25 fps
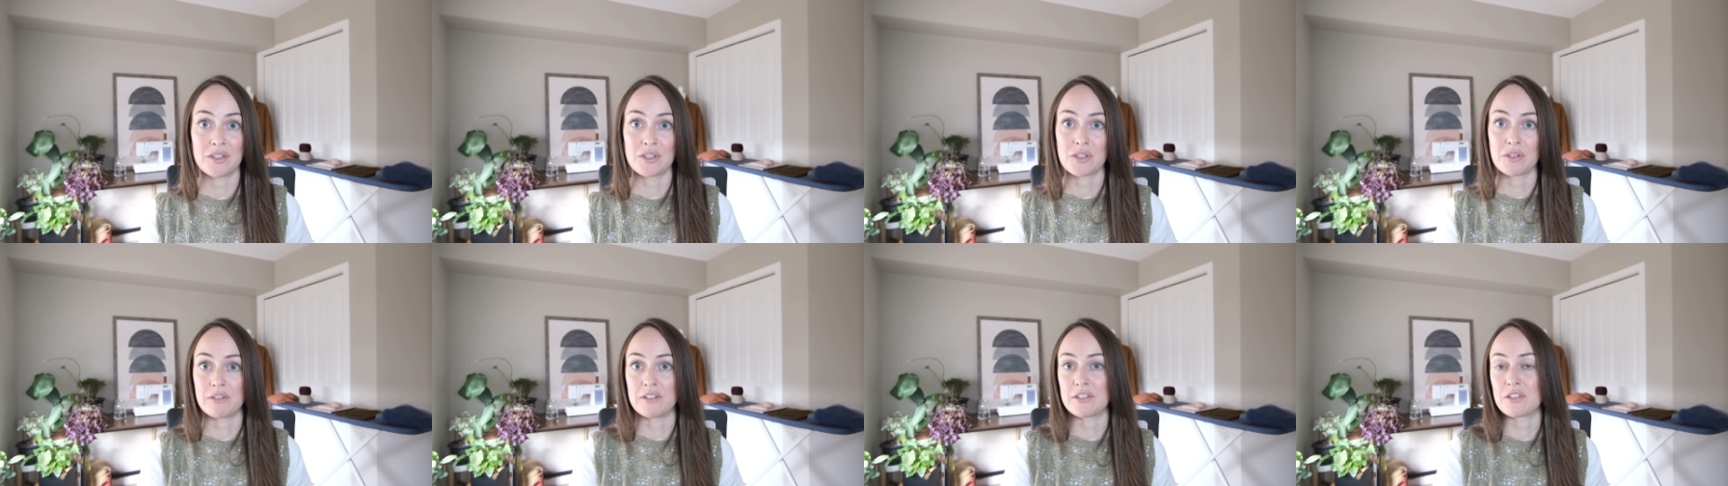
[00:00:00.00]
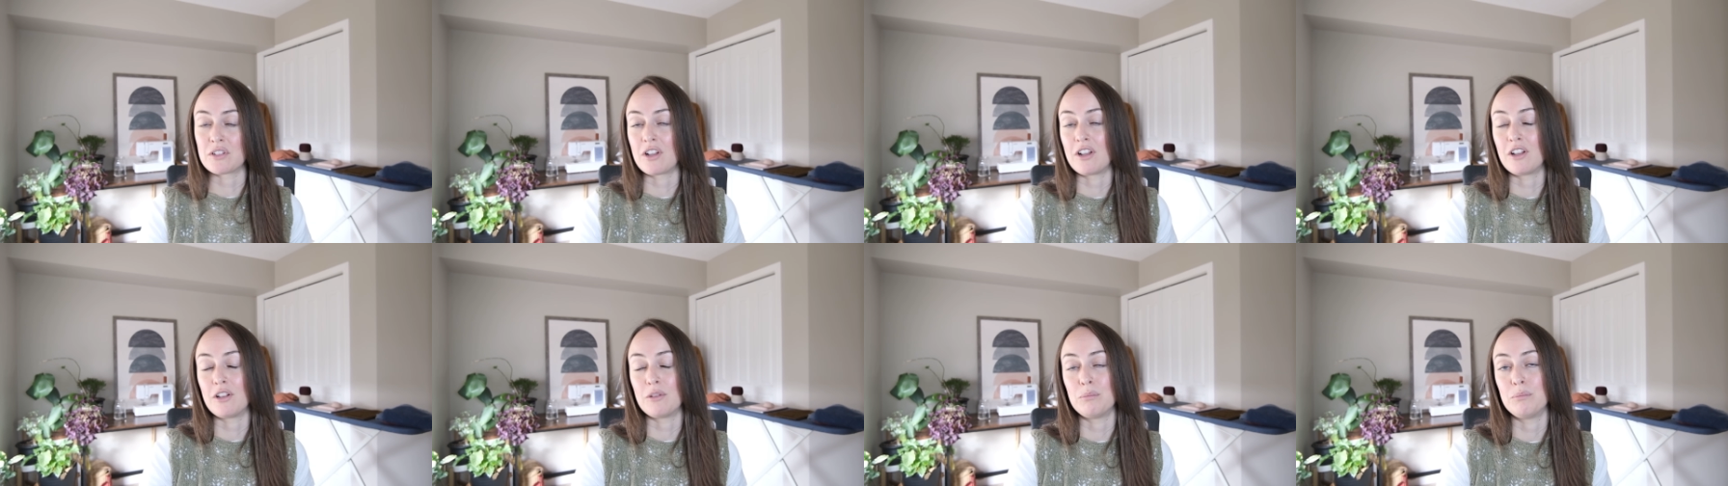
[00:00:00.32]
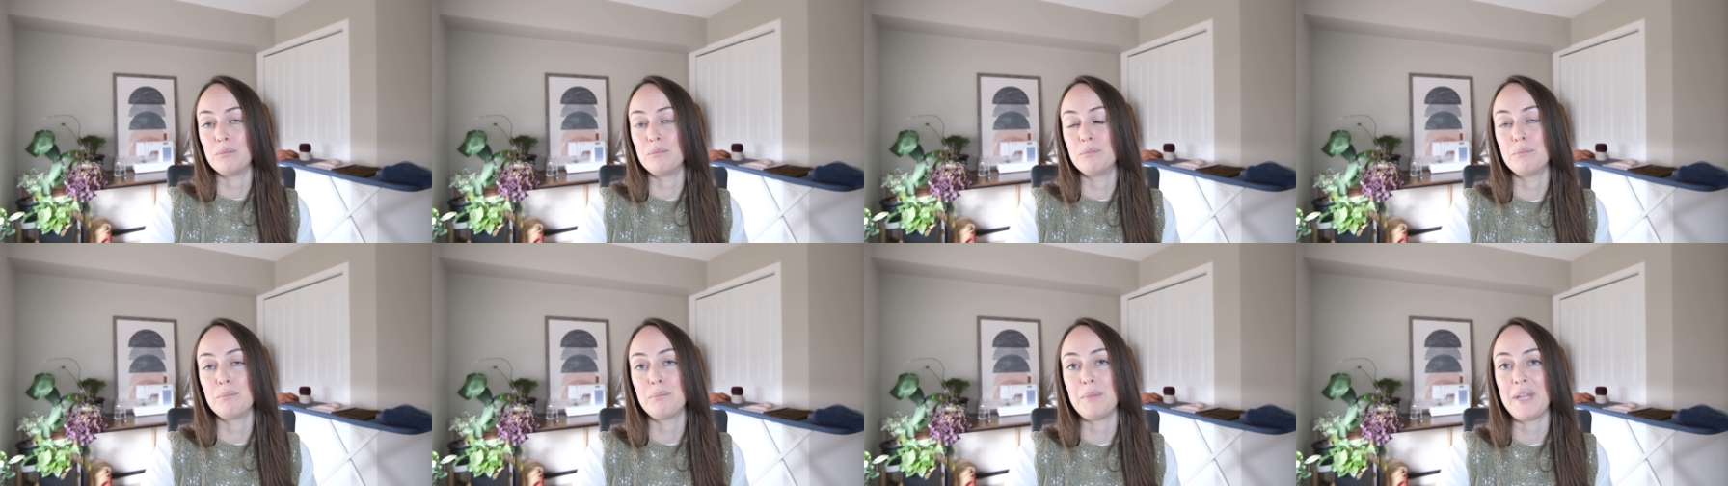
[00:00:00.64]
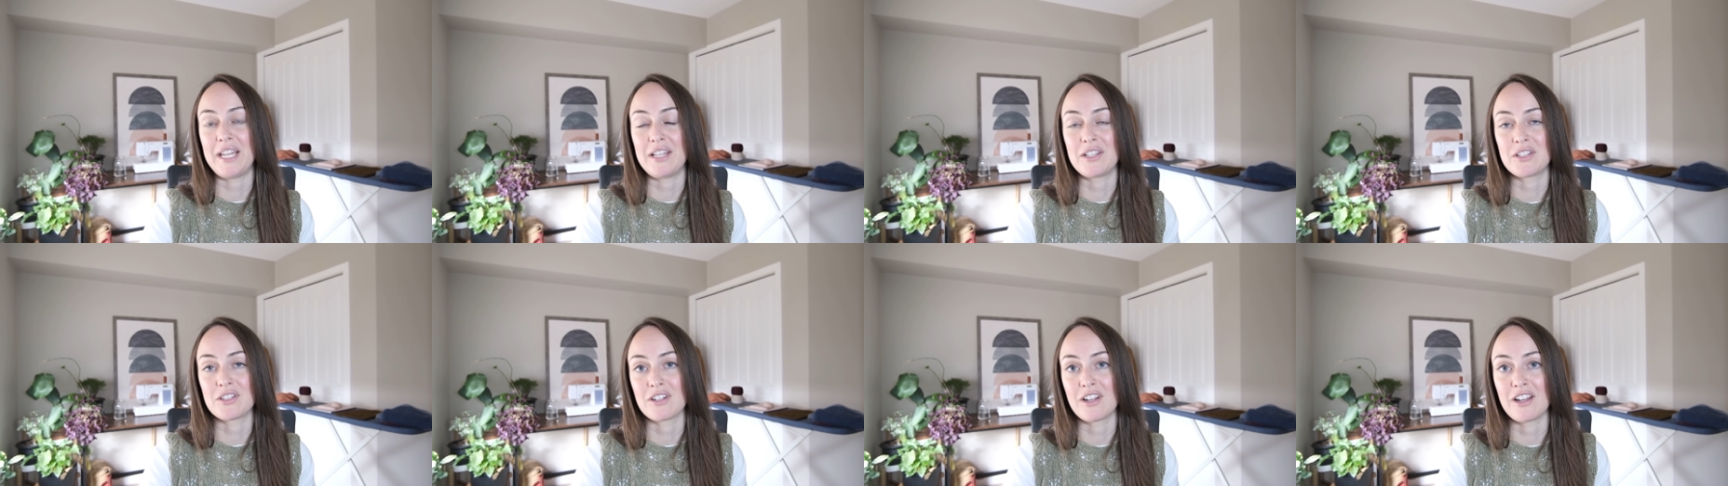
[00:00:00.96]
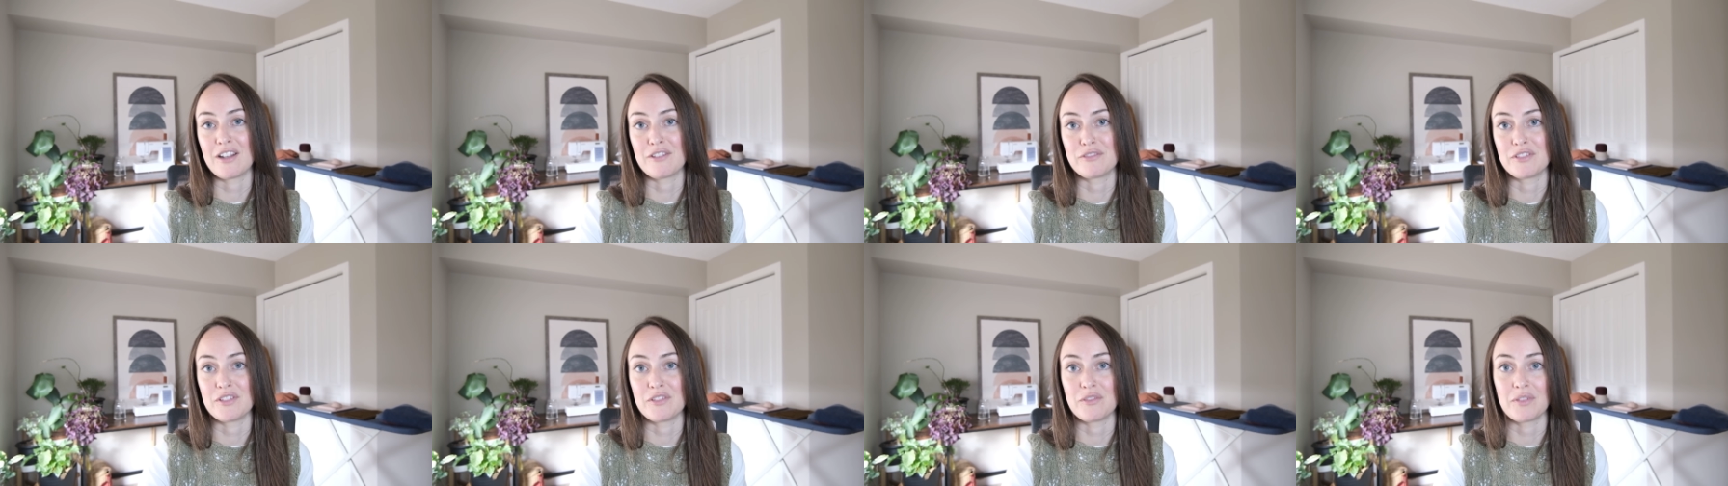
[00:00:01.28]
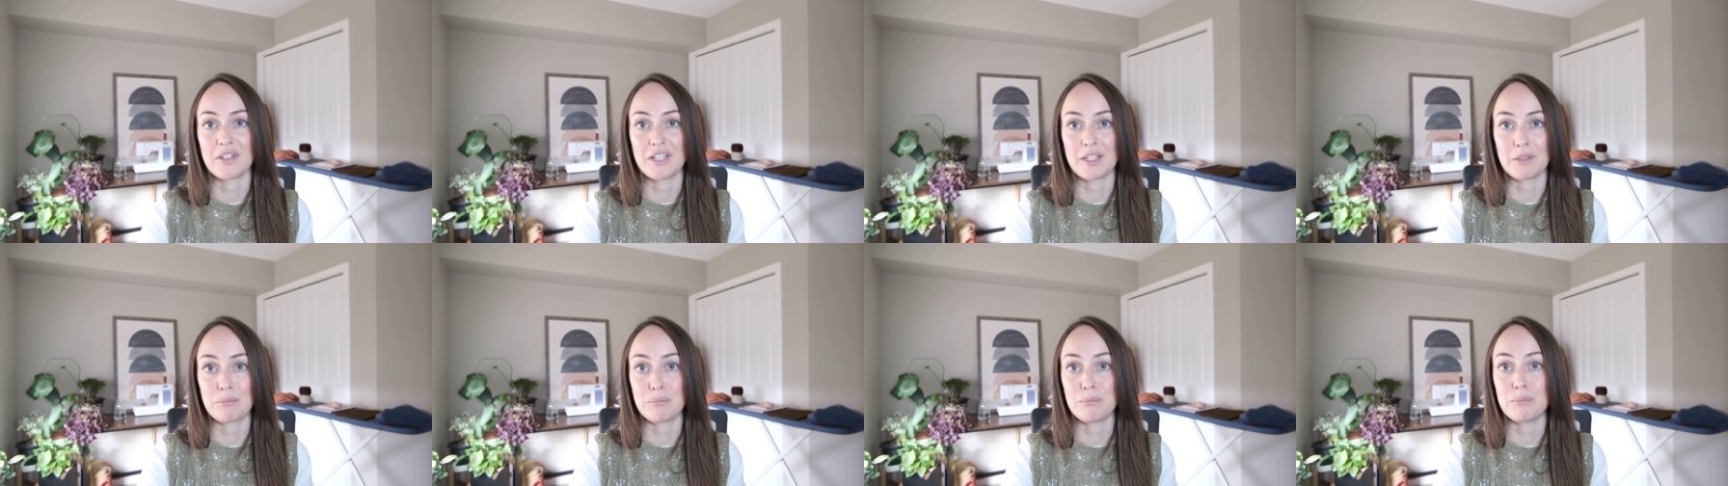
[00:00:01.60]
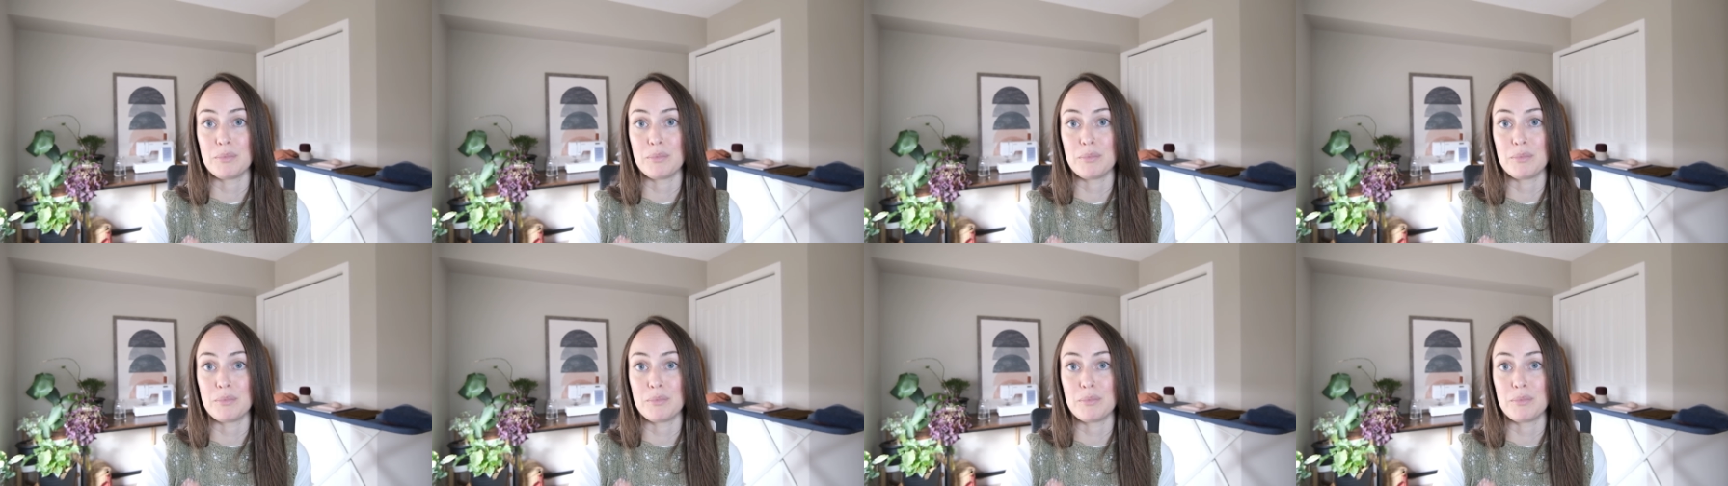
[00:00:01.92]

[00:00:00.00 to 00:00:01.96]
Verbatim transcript: So it's all based off of like